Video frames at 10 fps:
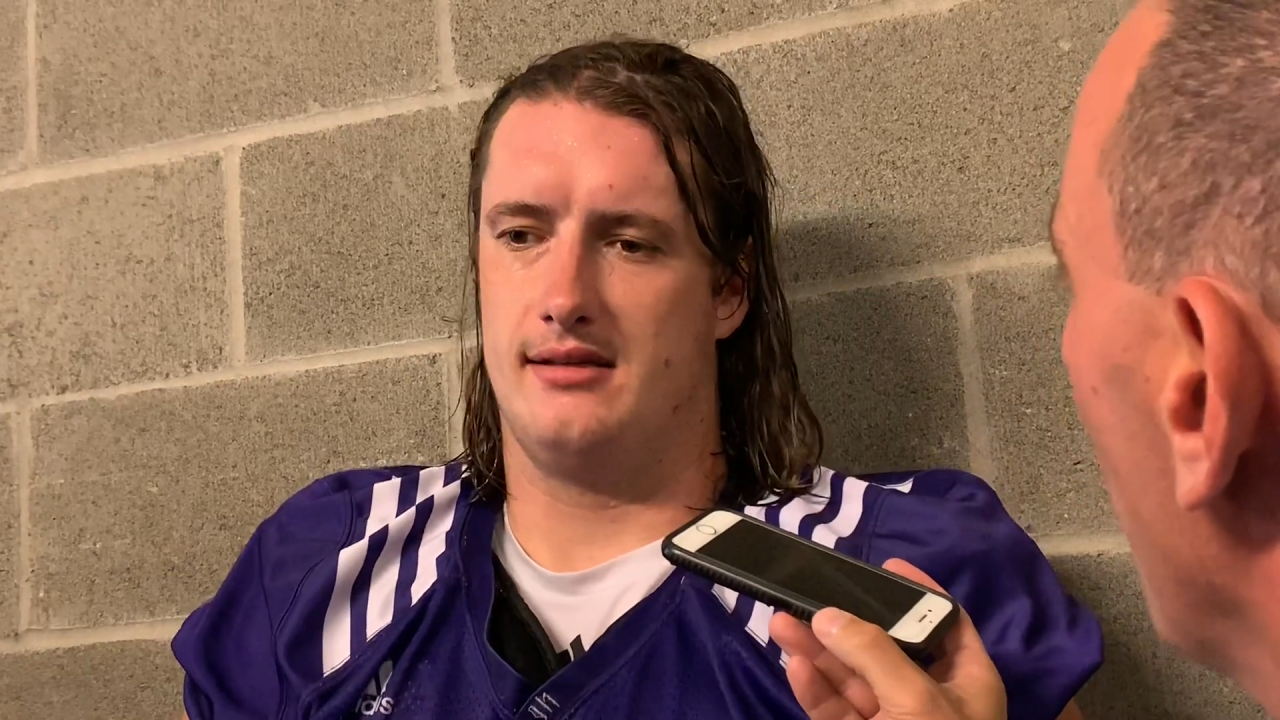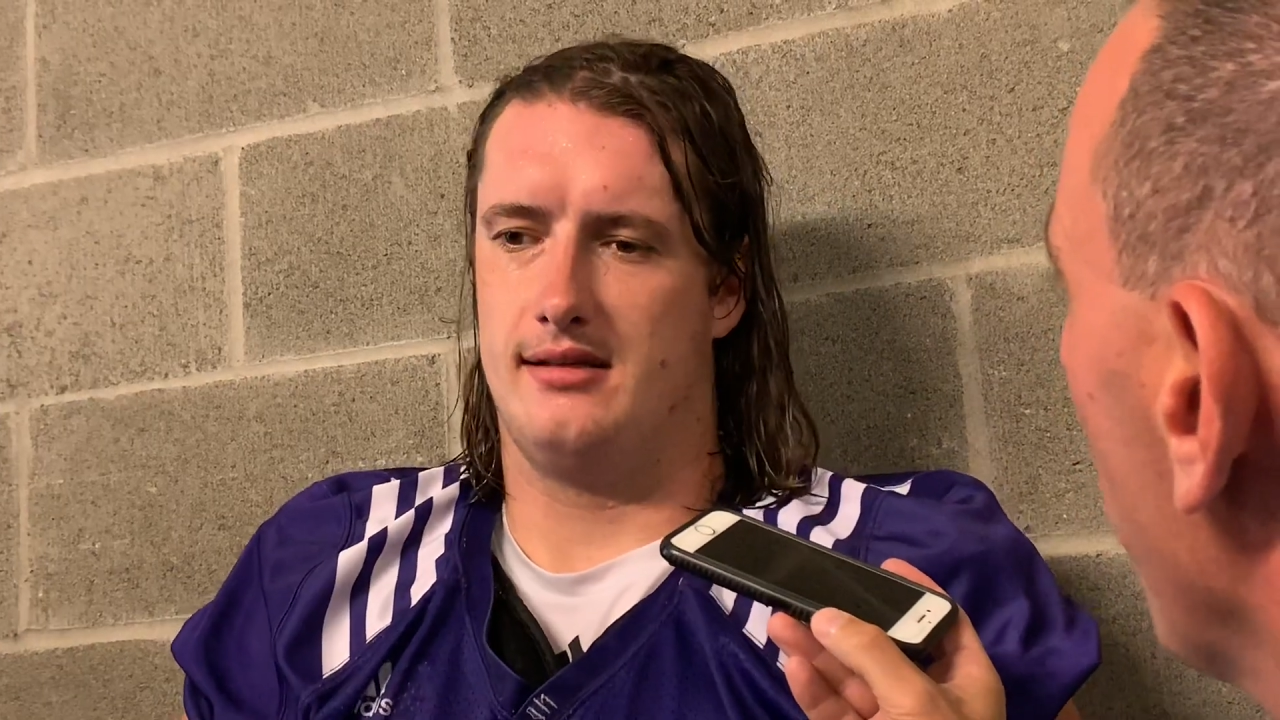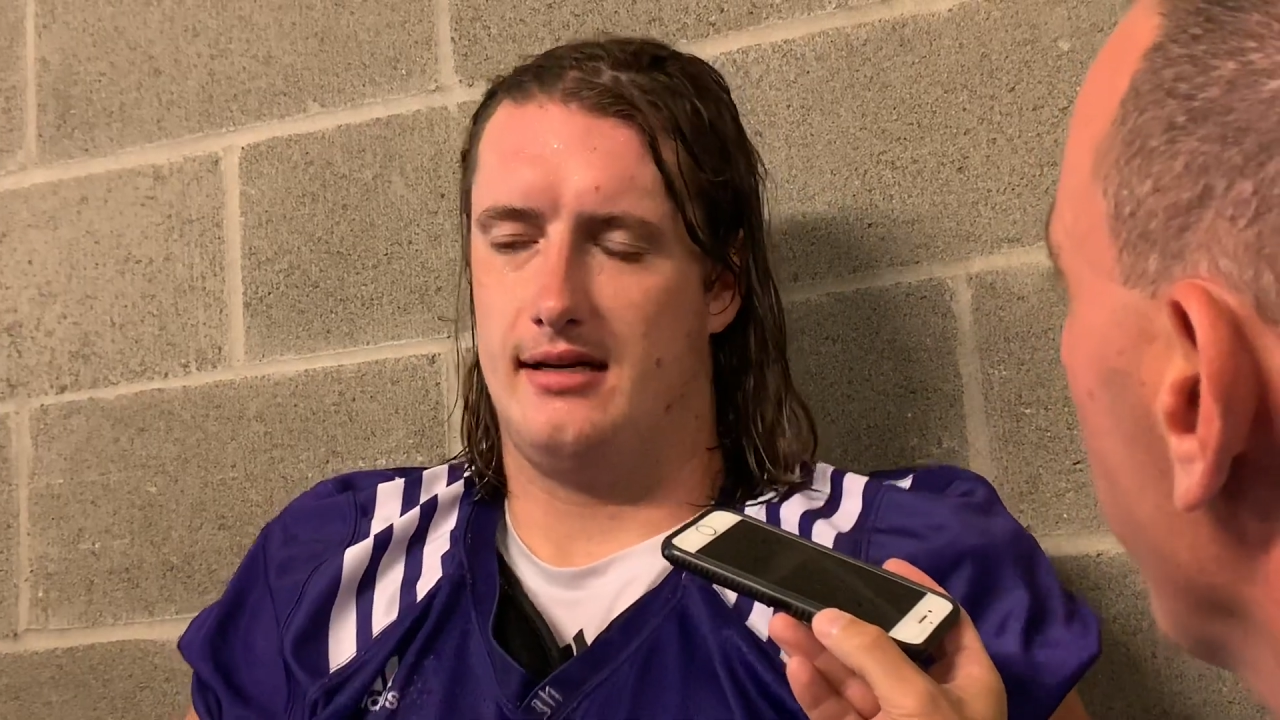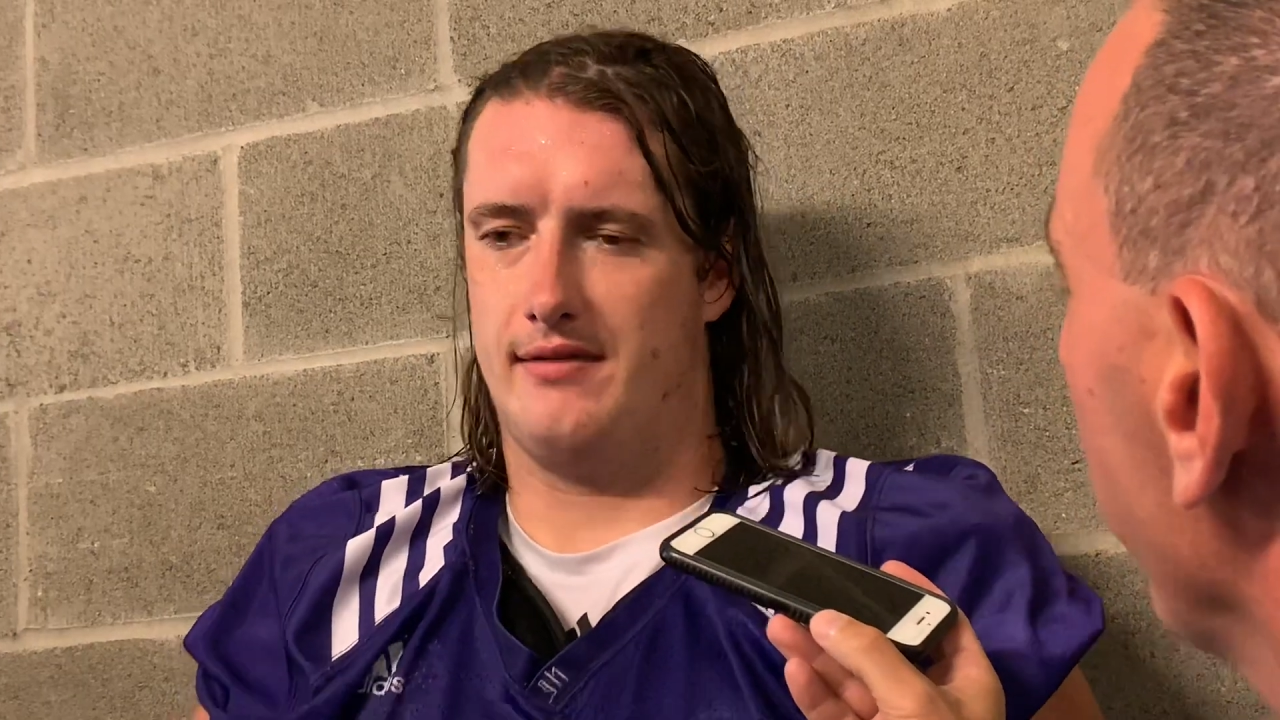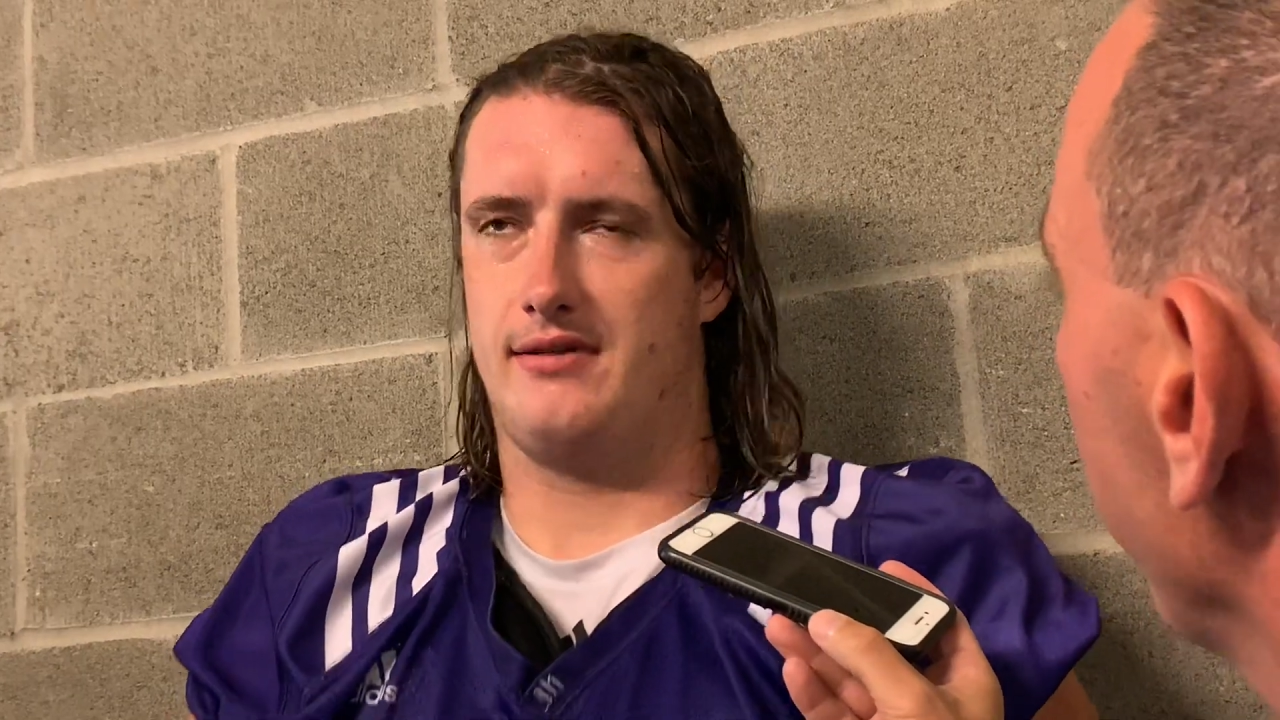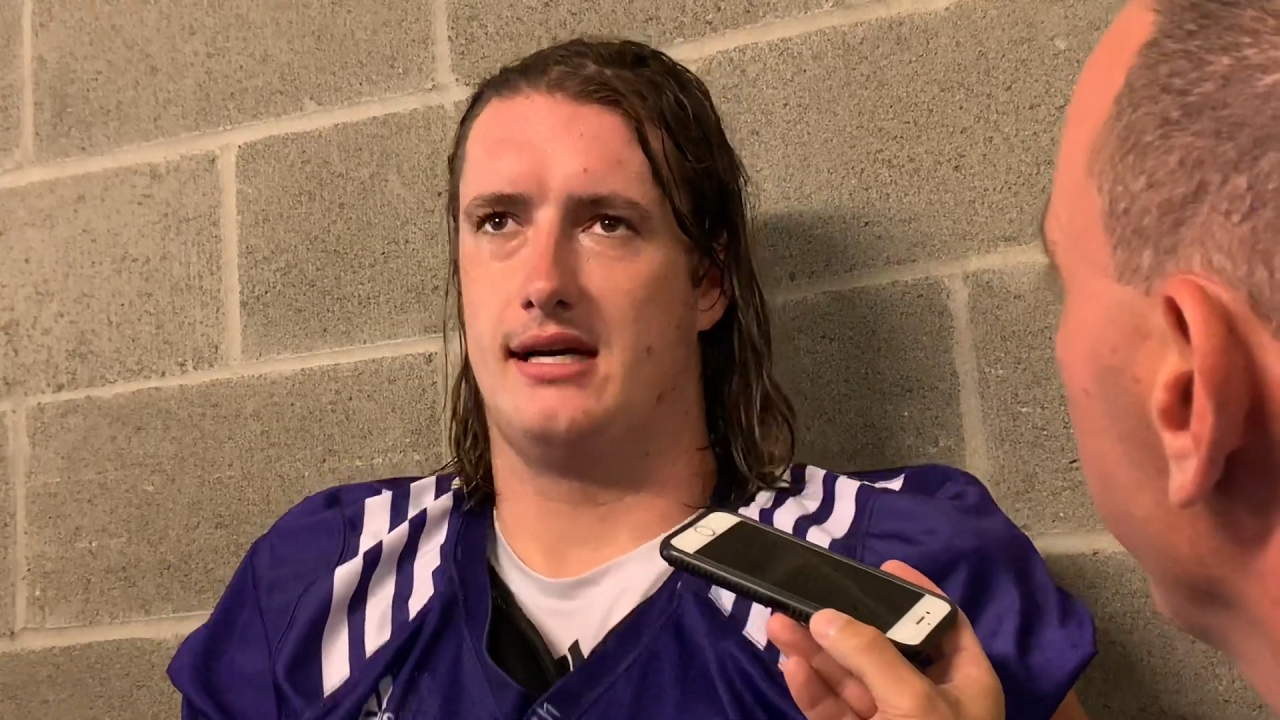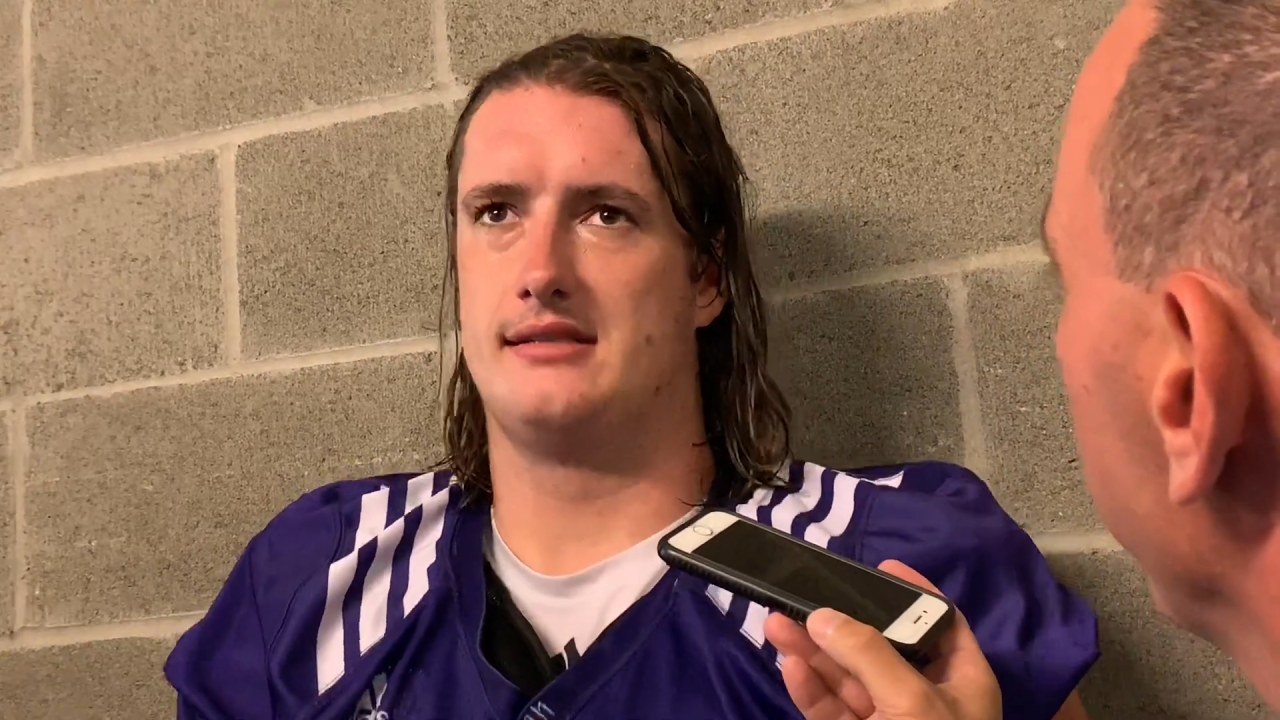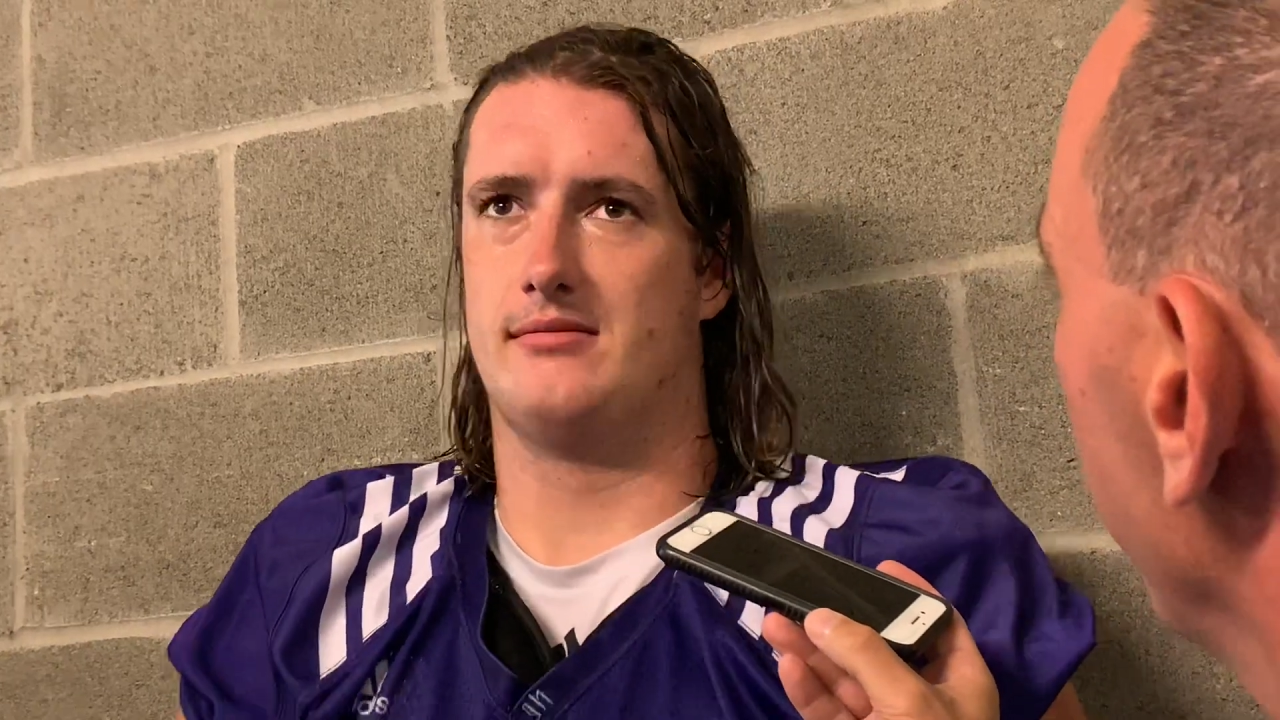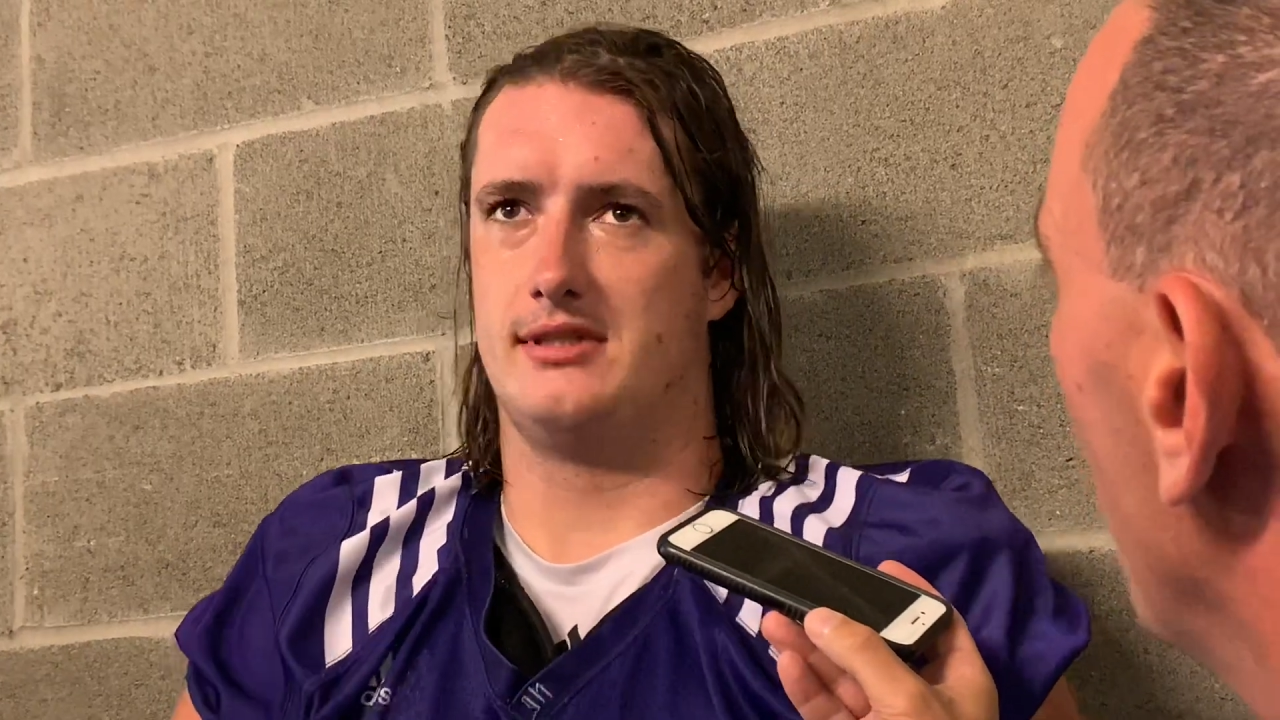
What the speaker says: definitely got some